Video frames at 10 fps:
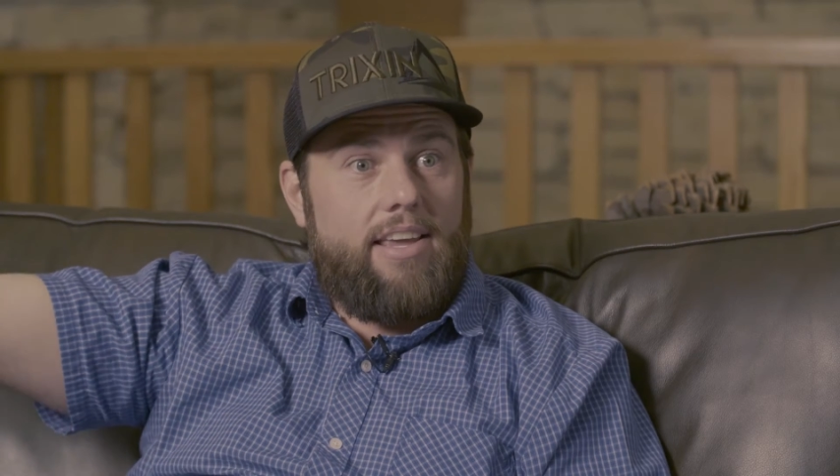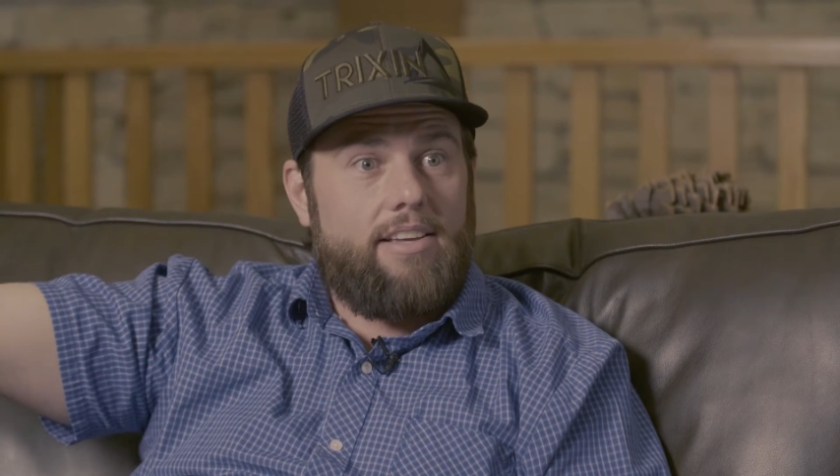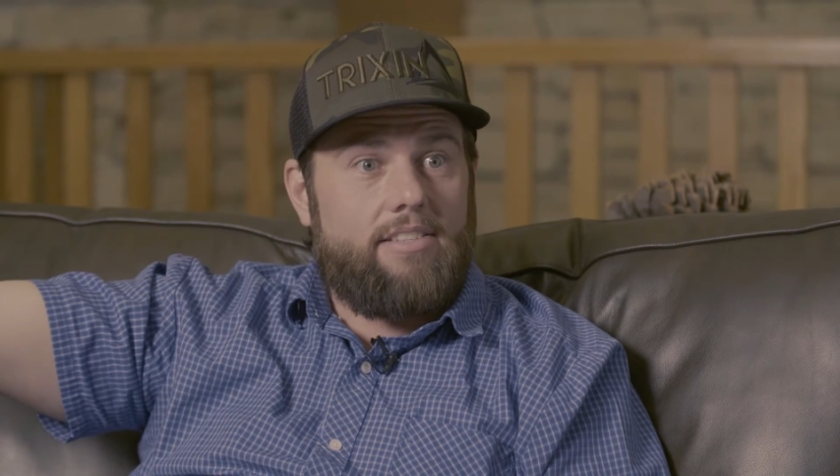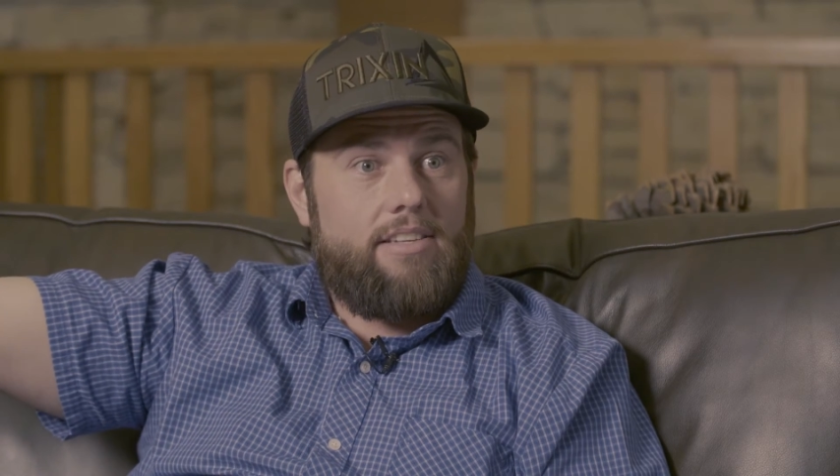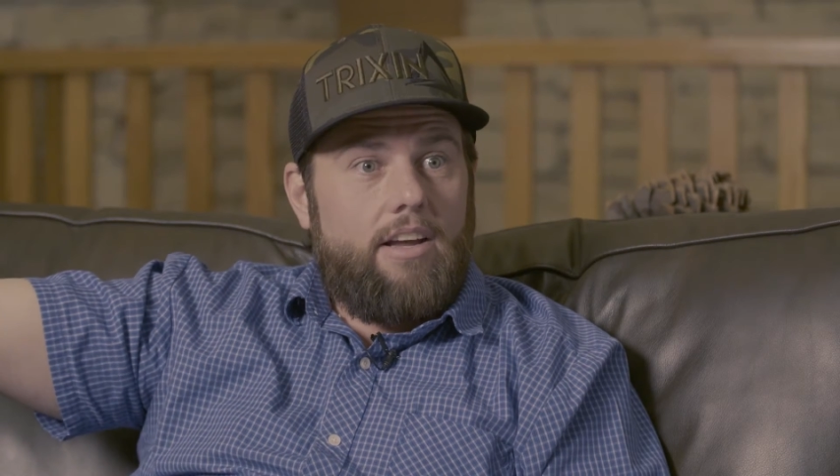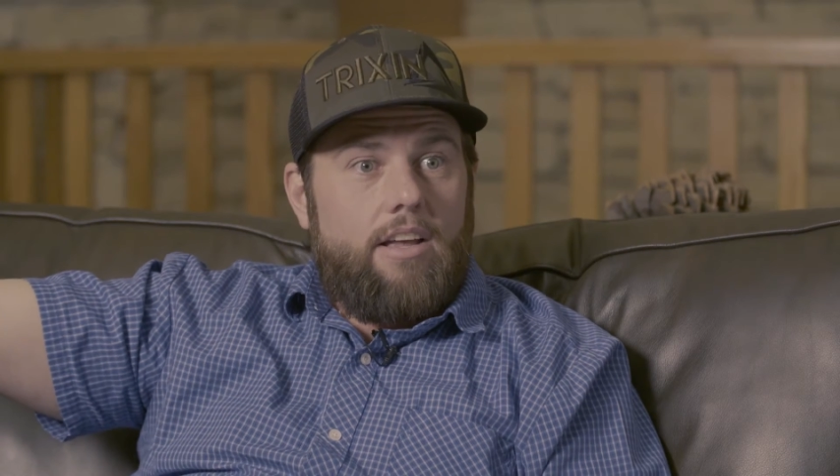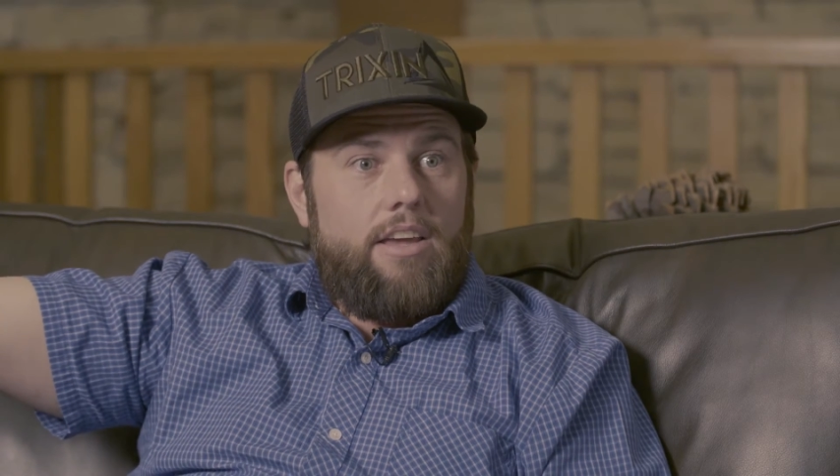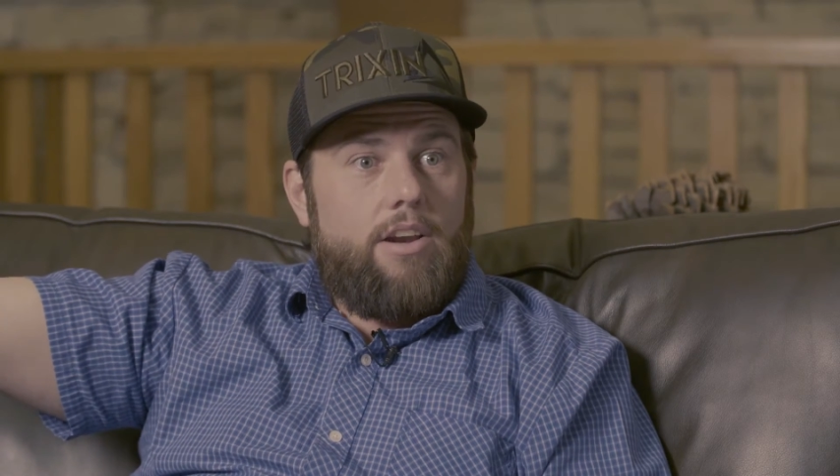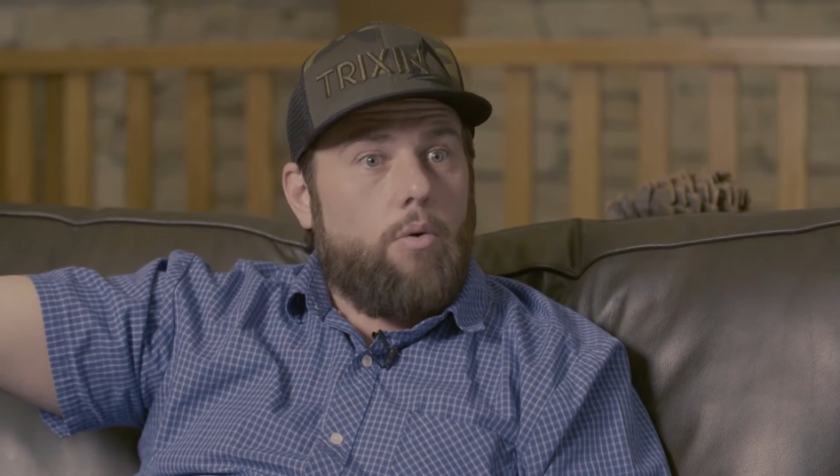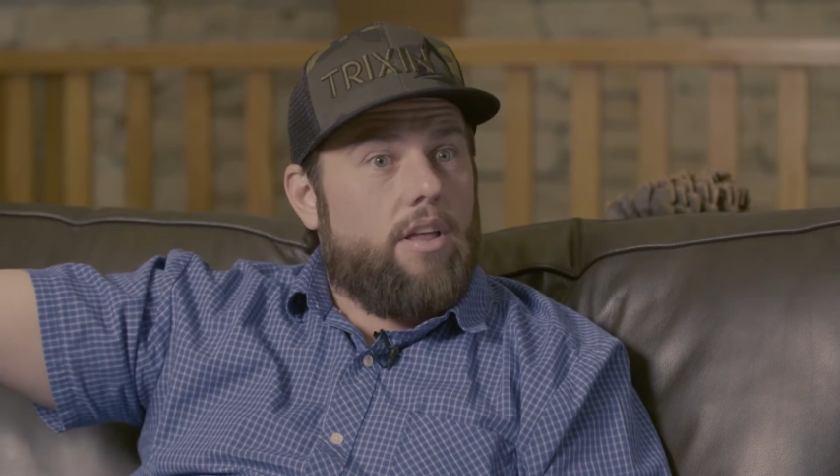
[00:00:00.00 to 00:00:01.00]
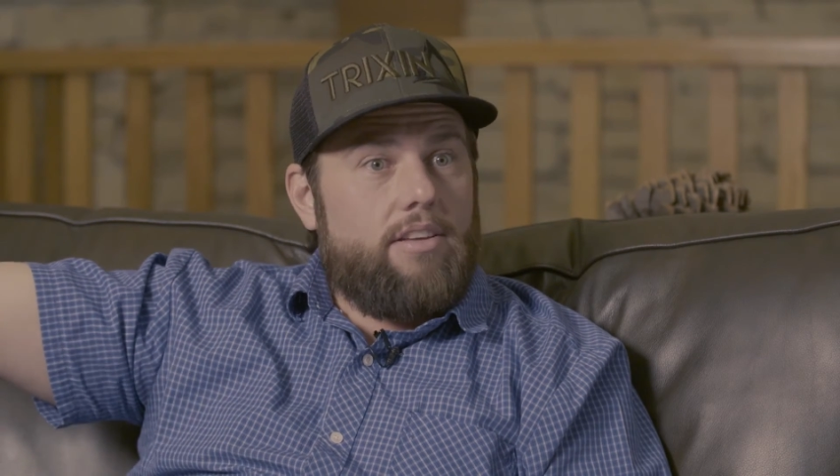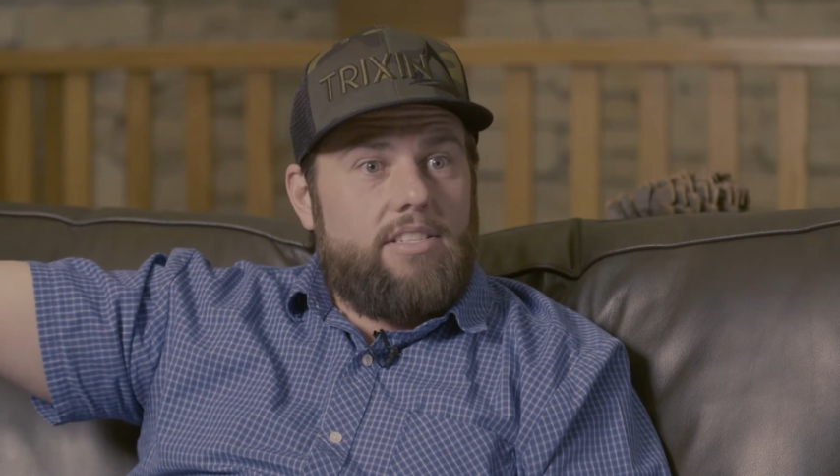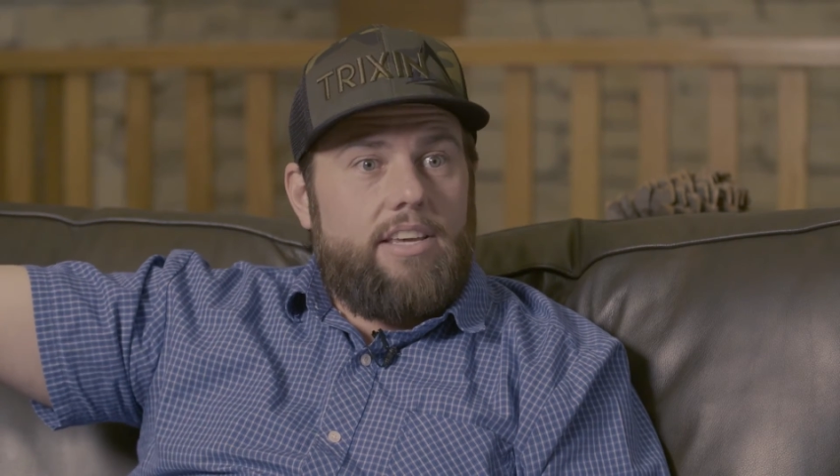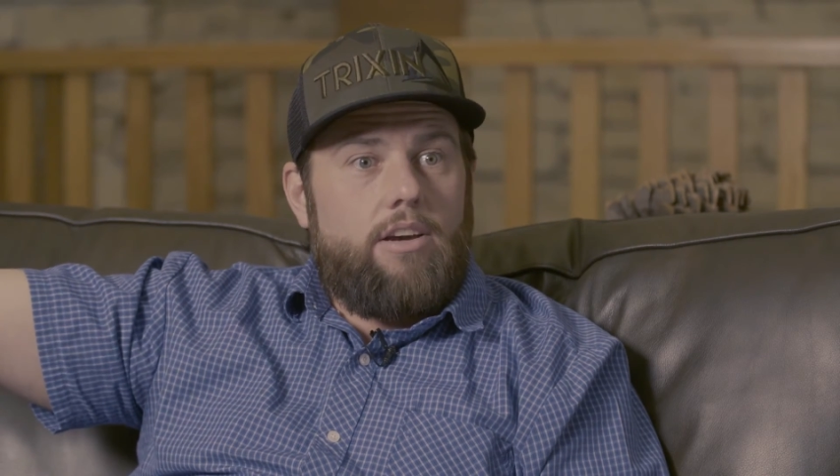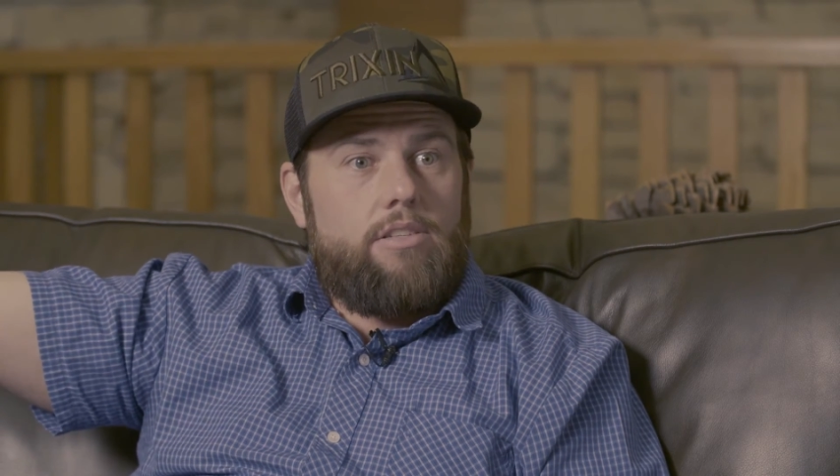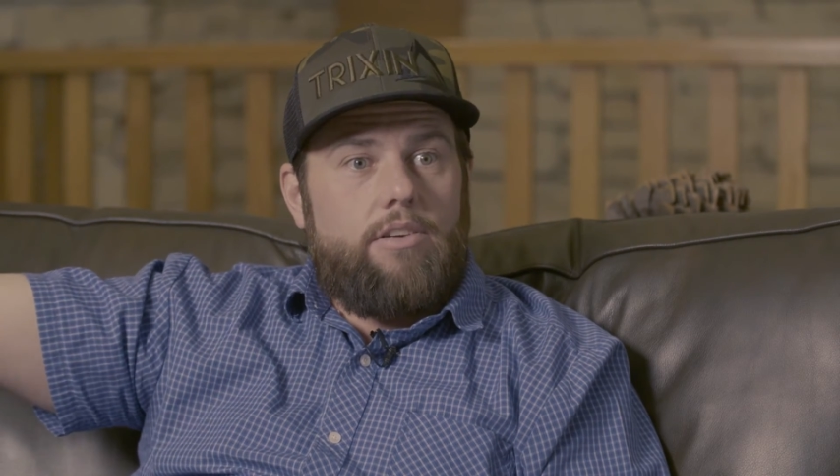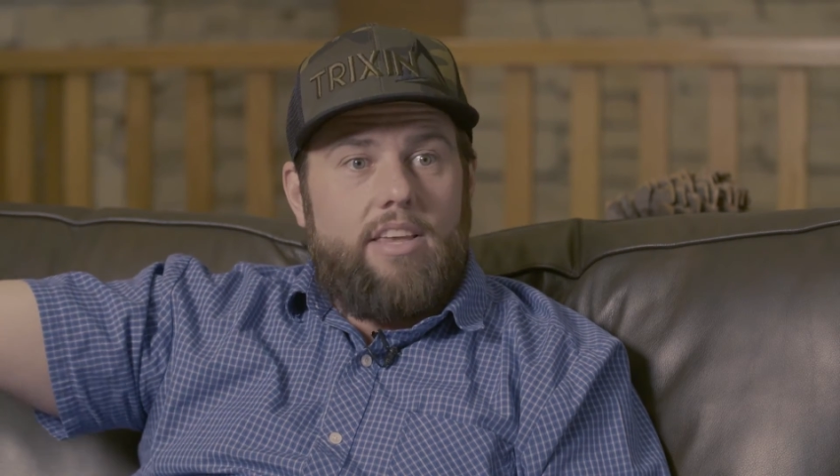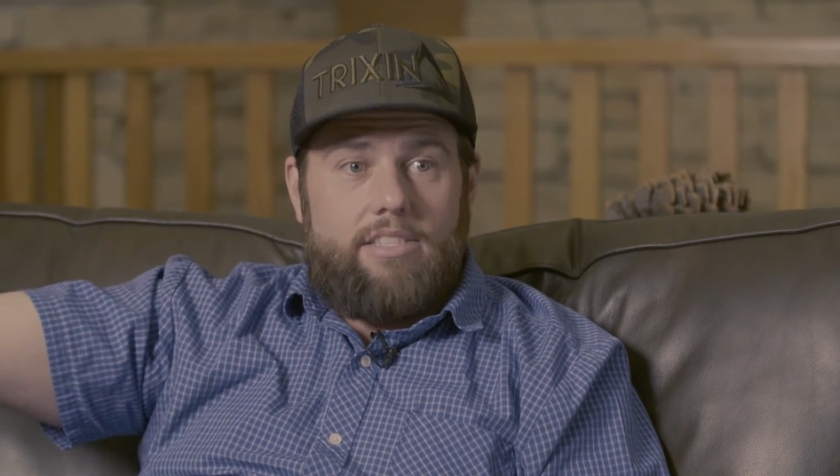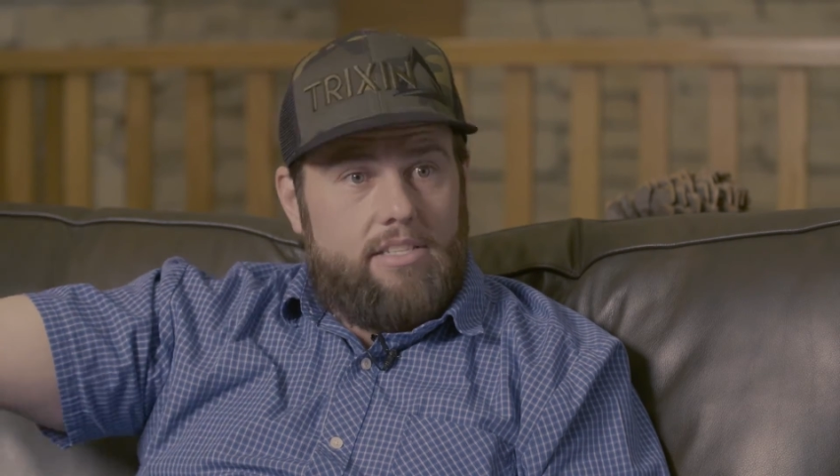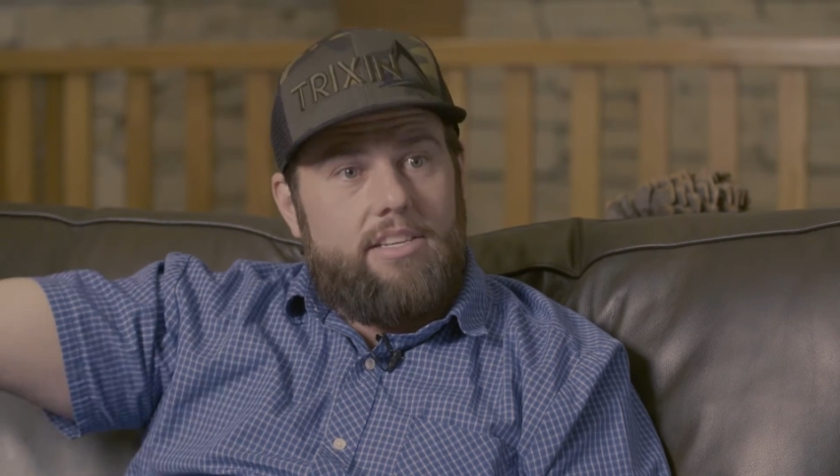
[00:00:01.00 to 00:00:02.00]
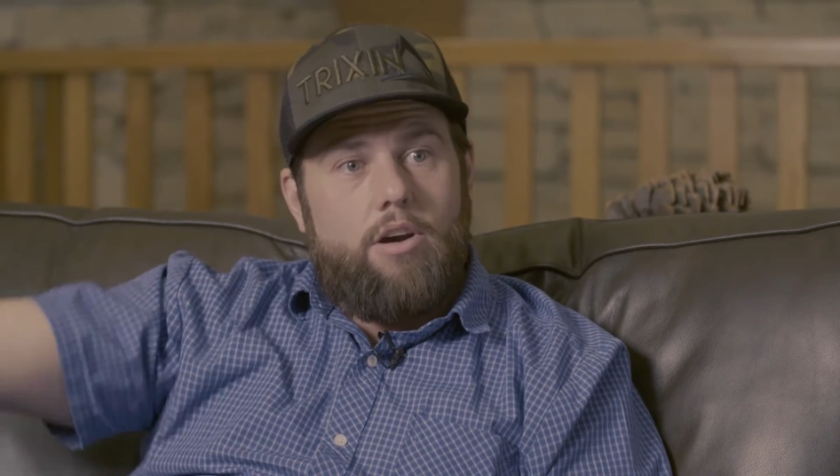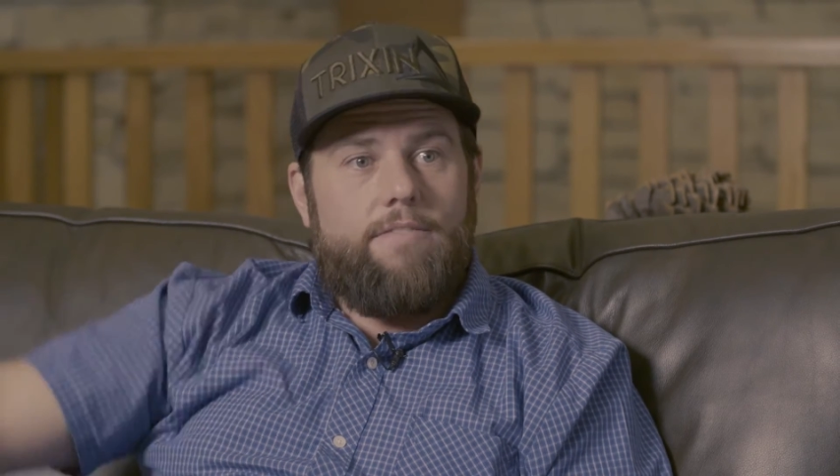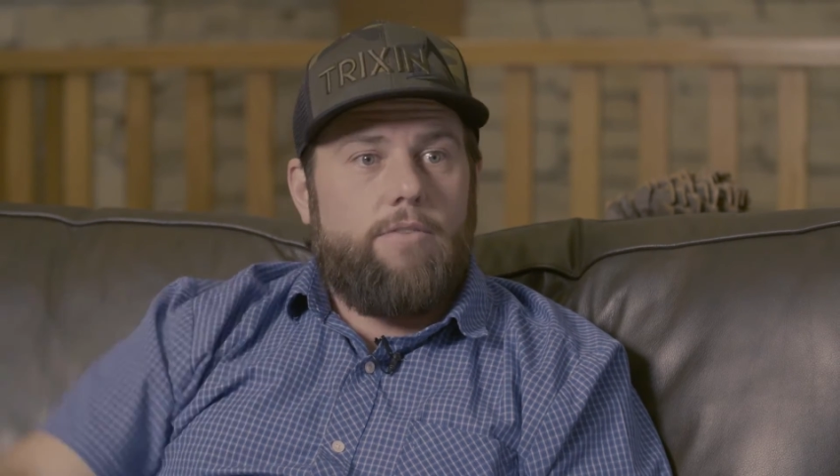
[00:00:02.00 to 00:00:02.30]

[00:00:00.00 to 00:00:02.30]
He's, you know, one of the CEOs, he's a CEO of